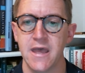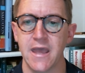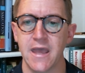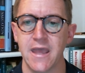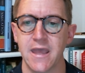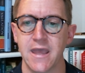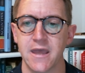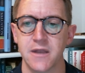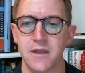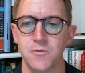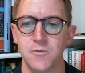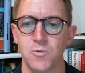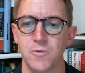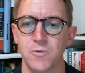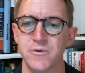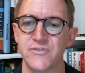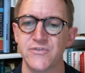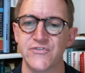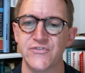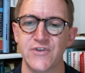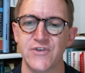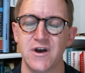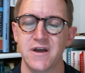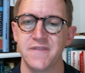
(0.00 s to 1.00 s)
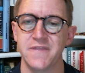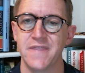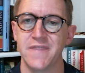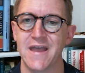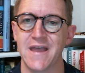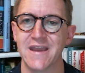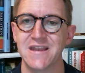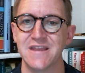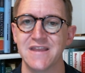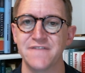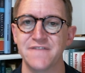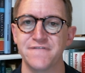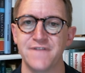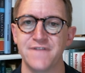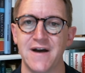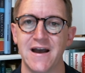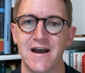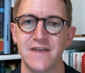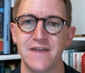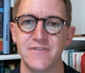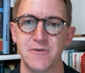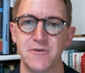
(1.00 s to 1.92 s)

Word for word: And what we saw in 95,